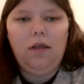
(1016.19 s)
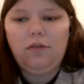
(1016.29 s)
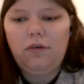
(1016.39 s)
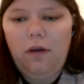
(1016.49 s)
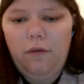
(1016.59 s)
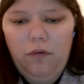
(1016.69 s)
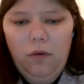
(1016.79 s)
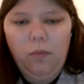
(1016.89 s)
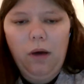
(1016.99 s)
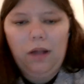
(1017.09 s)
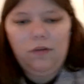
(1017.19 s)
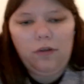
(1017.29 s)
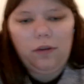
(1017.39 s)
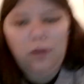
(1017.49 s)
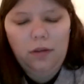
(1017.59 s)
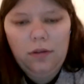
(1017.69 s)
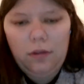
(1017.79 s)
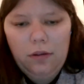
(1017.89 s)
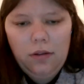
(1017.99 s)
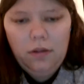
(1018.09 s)
So if you're watching,
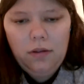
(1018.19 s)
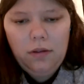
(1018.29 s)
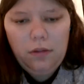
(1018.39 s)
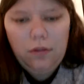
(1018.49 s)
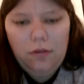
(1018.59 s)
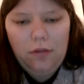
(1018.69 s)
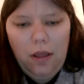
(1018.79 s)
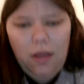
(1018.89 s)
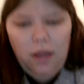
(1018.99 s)
say